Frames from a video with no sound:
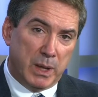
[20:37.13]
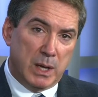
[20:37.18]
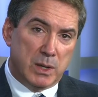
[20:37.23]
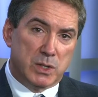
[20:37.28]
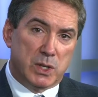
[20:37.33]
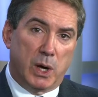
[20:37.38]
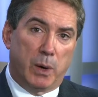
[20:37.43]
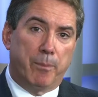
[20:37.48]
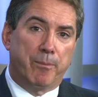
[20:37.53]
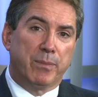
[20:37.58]

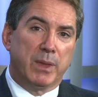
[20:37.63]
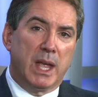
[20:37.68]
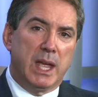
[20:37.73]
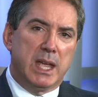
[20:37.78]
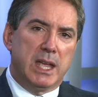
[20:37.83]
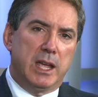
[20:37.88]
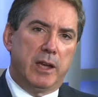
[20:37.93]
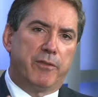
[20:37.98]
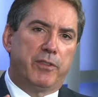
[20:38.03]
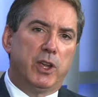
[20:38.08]
So
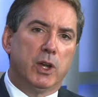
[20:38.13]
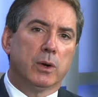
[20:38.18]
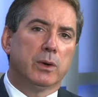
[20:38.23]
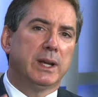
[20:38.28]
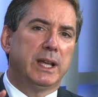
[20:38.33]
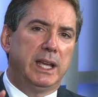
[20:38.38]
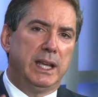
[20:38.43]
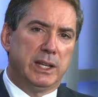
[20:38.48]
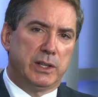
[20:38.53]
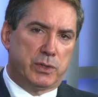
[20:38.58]
if you're
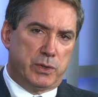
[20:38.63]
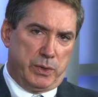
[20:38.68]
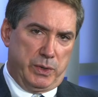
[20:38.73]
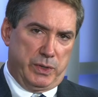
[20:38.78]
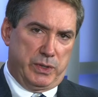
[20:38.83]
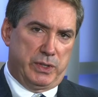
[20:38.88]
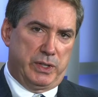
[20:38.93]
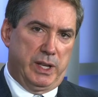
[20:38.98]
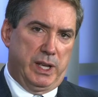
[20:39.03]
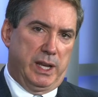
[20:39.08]

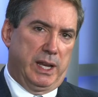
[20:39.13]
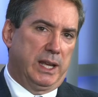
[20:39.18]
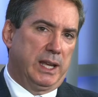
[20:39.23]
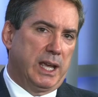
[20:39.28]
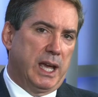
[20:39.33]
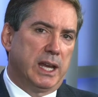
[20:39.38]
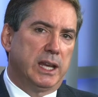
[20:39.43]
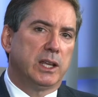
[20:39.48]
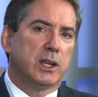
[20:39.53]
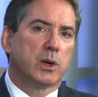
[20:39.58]
interested in
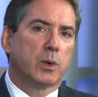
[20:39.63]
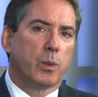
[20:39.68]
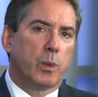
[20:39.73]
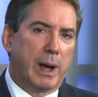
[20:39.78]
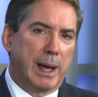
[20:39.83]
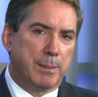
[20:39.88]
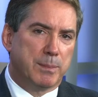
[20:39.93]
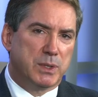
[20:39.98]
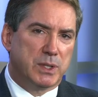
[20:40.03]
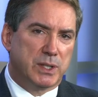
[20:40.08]
getting your
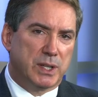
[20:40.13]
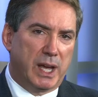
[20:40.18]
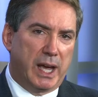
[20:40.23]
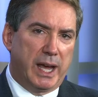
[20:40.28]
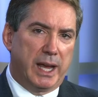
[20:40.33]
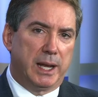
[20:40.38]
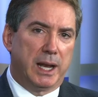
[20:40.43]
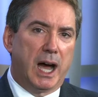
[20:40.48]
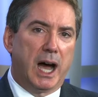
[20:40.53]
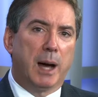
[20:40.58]

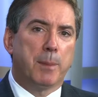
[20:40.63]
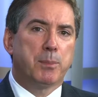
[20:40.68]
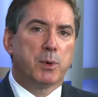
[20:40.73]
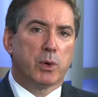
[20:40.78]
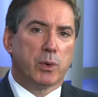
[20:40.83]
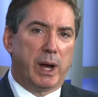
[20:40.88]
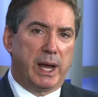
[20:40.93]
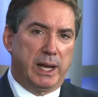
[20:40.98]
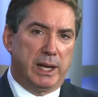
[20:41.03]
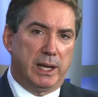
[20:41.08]
website
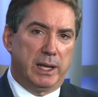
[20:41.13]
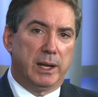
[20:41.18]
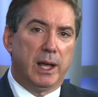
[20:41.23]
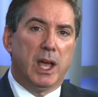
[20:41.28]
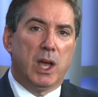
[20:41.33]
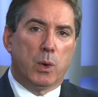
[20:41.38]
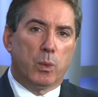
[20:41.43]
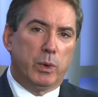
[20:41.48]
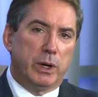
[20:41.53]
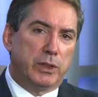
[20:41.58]
upgraded
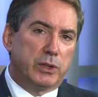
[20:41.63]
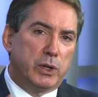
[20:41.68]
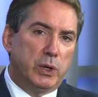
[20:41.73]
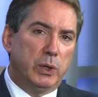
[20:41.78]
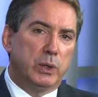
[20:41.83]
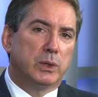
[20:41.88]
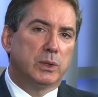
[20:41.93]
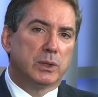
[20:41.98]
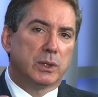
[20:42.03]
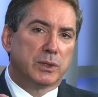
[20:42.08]
with
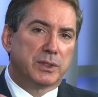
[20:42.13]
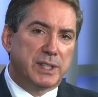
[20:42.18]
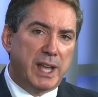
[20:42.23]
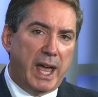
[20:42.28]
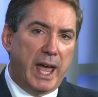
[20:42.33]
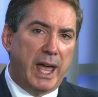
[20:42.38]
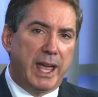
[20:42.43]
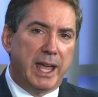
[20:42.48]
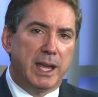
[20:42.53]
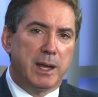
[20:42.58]
Google
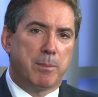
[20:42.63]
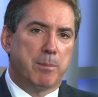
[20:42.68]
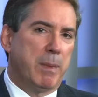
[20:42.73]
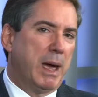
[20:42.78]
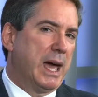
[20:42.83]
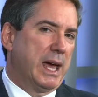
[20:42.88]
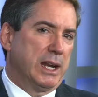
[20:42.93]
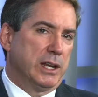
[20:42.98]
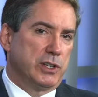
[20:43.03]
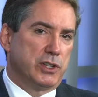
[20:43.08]
Tag
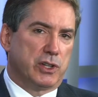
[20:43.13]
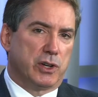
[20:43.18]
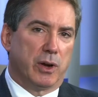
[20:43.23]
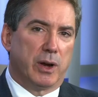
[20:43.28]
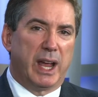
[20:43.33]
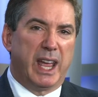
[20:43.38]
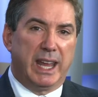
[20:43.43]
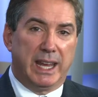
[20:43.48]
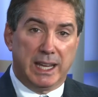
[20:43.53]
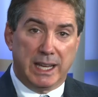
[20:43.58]

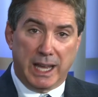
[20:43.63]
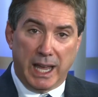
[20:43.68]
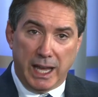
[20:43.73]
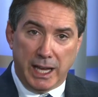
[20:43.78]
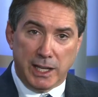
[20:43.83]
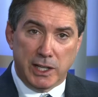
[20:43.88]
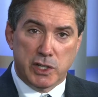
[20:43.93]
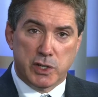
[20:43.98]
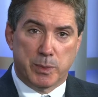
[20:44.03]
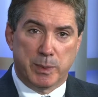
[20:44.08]
Manager
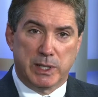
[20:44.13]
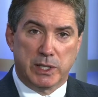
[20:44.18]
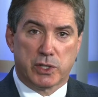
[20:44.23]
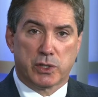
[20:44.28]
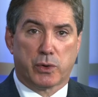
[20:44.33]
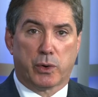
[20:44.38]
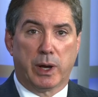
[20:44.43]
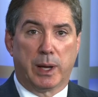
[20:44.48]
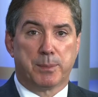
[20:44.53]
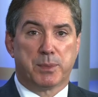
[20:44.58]
engagement
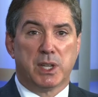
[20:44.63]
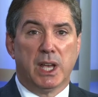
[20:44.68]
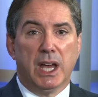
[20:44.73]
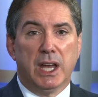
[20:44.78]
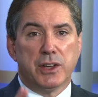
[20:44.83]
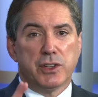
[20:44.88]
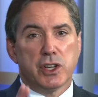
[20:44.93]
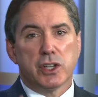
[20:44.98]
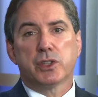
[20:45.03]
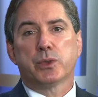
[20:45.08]
scripts,
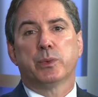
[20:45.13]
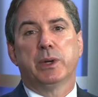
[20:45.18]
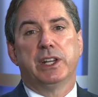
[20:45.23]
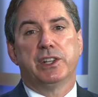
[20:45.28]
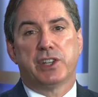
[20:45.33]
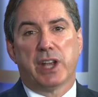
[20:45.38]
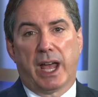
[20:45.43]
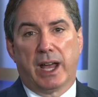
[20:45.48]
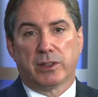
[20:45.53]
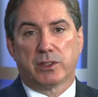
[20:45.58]
just
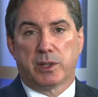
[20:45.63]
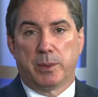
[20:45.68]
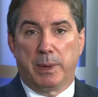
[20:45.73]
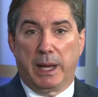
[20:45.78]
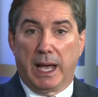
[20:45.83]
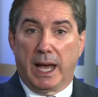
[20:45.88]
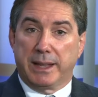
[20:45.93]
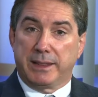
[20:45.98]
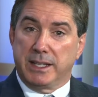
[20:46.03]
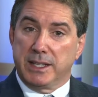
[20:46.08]
reach out to me
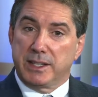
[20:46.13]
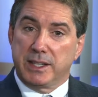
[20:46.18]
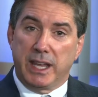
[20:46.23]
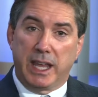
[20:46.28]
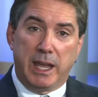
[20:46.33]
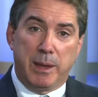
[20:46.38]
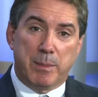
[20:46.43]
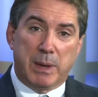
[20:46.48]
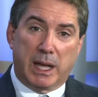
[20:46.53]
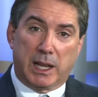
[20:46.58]
at this
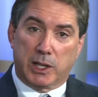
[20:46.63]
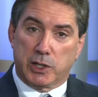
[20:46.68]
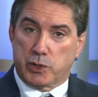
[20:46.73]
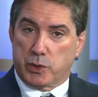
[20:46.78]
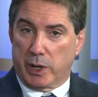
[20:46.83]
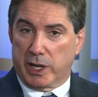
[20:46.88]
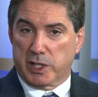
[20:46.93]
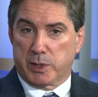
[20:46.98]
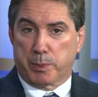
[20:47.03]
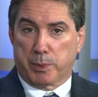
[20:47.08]
email
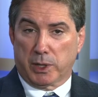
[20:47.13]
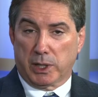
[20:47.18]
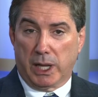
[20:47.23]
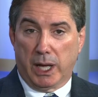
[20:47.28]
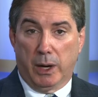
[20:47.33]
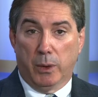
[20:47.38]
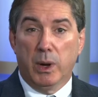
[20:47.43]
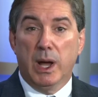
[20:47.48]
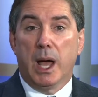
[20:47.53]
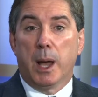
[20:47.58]
address
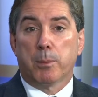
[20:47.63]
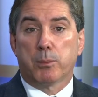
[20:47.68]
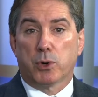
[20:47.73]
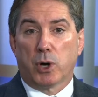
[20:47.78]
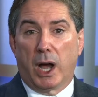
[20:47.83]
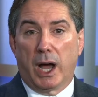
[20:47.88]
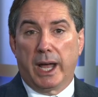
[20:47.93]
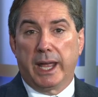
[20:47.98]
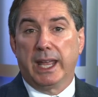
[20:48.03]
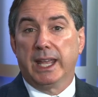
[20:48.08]
below,
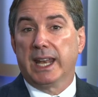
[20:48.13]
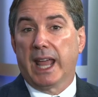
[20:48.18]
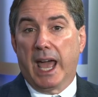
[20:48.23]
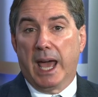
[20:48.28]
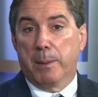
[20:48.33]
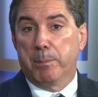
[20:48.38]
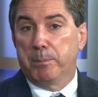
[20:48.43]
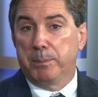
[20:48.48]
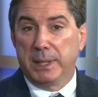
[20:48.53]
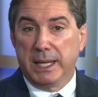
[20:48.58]

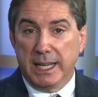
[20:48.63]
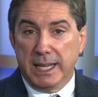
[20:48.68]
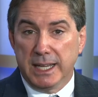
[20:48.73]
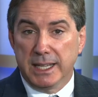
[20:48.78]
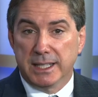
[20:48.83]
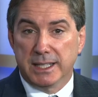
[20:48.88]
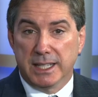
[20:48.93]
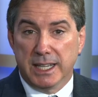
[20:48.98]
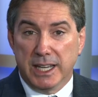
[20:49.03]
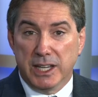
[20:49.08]

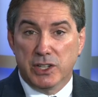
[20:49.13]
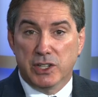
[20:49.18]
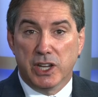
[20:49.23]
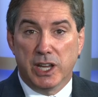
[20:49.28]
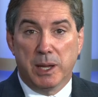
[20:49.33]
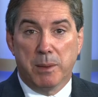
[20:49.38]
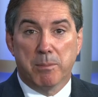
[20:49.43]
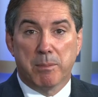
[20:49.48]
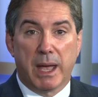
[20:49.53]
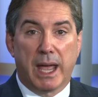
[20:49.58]

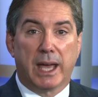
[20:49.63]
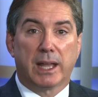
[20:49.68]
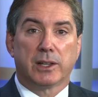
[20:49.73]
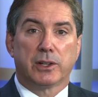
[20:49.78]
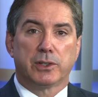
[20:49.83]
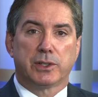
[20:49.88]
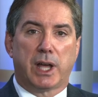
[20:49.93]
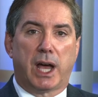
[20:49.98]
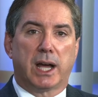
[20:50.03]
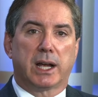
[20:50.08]

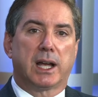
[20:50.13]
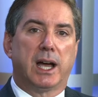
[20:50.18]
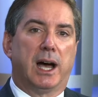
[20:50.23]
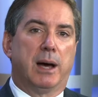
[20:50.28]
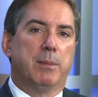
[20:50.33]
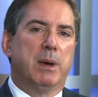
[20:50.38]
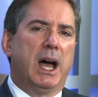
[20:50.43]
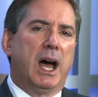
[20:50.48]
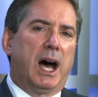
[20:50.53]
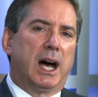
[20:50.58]

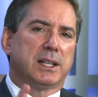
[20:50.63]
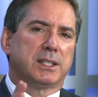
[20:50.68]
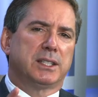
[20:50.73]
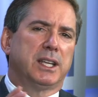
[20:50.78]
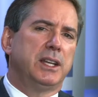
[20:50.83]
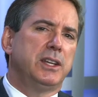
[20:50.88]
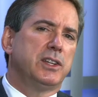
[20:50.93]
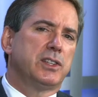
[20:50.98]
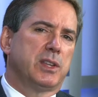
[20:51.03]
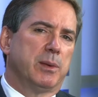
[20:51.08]
brian@pcgmailer.com. I'll
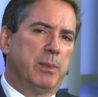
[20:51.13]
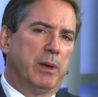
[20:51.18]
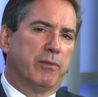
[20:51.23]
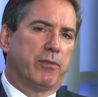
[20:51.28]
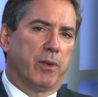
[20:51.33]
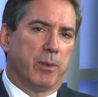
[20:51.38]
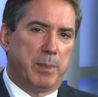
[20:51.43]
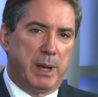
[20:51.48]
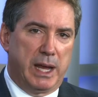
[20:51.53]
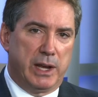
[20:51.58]
send you some
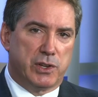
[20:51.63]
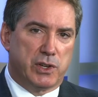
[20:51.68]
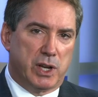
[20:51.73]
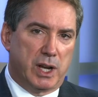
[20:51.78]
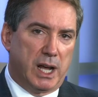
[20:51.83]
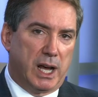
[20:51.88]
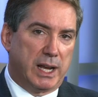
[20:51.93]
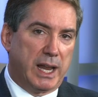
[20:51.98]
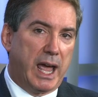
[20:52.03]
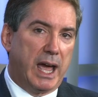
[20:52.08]
information
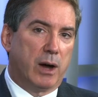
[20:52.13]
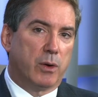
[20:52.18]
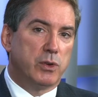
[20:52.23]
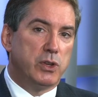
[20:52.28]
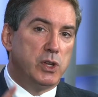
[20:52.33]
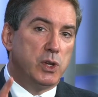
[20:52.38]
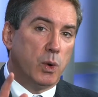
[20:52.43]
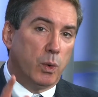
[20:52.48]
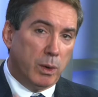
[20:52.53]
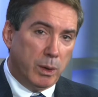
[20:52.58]
on how
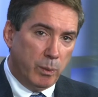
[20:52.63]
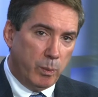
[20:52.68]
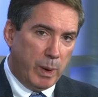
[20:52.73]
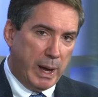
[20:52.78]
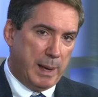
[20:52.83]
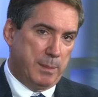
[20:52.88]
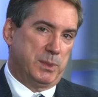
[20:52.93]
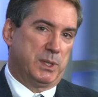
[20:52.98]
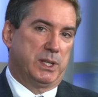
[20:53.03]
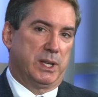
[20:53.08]
your
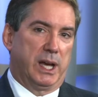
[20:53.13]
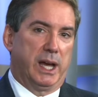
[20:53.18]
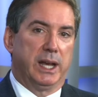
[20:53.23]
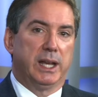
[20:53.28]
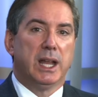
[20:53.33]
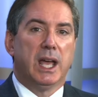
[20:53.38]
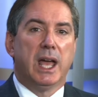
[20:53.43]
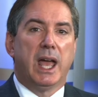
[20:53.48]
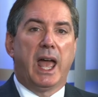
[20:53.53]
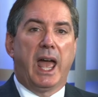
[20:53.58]
website
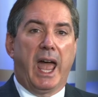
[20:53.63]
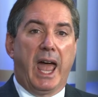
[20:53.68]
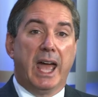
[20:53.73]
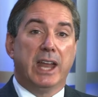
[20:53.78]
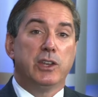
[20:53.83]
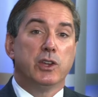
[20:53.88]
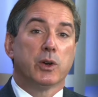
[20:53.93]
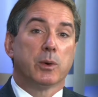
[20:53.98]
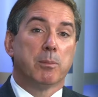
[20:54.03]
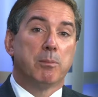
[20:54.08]

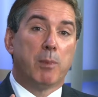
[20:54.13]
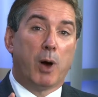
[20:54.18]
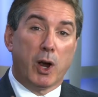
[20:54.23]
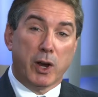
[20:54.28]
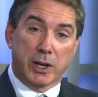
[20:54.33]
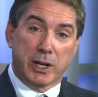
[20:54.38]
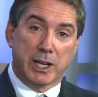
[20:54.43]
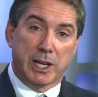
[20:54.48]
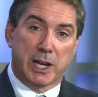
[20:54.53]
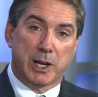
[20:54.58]
and your
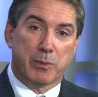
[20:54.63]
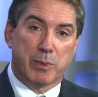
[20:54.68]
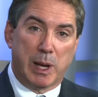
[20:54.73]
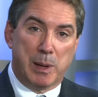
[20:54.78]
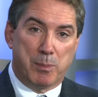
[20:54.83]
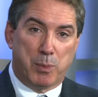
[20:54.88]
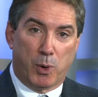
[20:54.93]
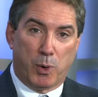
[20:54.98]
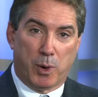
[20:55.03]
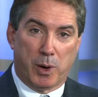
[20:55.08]
marketing
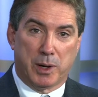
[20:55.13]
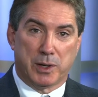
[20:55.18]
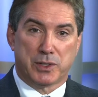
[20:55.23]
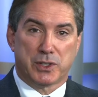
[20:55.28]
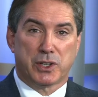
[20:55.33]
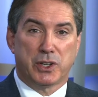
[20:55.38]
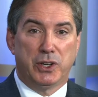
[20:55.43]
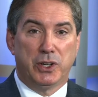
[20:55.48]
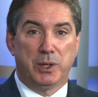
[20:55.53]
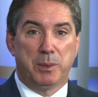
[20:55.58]
reports
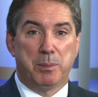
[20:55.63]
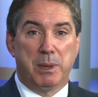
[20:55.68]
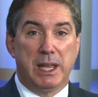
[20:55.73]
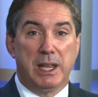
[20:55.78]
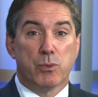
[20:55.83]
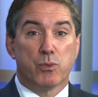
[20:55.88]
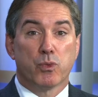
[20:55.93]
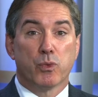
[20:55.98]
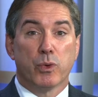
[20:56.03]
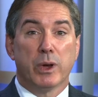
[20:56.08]
could be
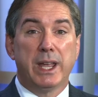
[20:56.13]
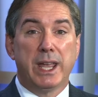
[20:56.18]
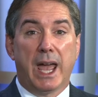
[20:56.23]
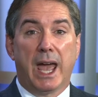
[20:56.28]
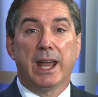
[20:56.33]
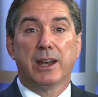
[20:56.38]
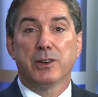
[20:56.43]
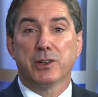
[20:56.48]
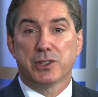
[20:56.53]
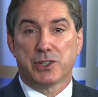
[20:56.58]

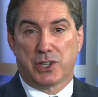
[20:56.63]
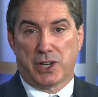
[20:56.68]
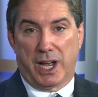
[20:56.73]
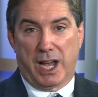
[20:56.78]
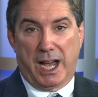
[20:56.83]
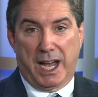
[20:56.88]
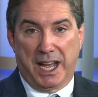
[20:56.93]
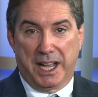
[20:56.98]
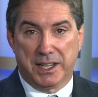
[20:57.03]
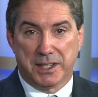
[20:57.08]

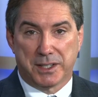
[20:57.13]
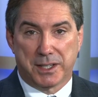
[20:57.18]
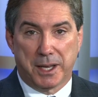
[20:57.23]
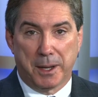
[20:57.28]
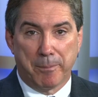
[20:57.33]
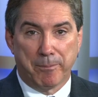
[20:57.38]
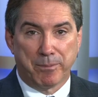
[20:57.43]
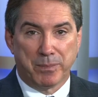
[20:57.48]
re-energized